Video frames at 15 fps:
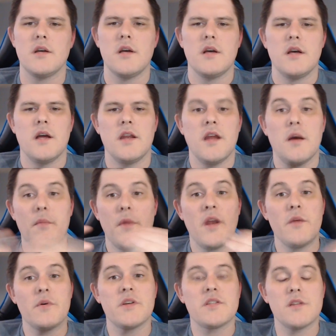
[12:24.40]
yeah,
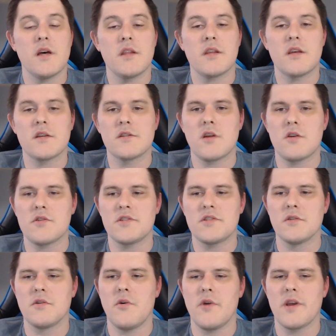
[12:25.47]
anyways, the Kickstarter is still
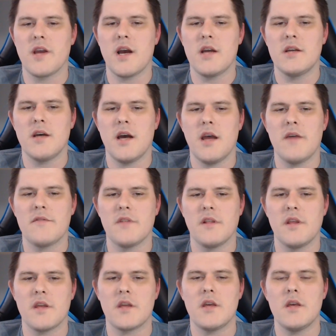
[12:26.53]
going on. I have the
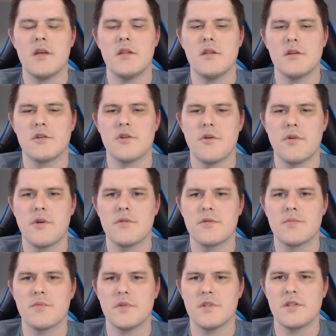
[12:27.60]
link in the show notes.
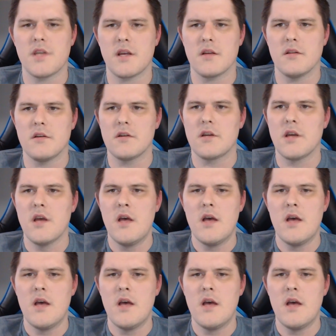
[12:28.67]
Please take a look.